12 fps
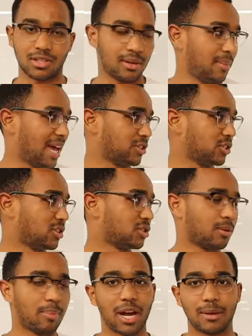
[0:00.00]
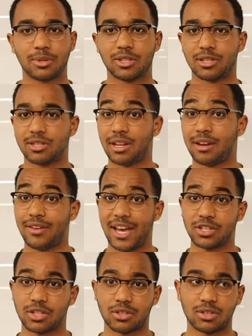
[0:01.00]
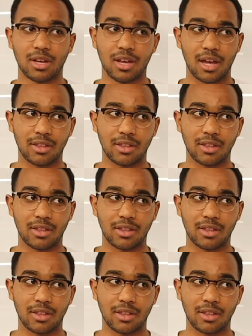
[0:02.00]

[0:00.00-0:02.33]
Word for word: is imagine these are pipes instead of edges.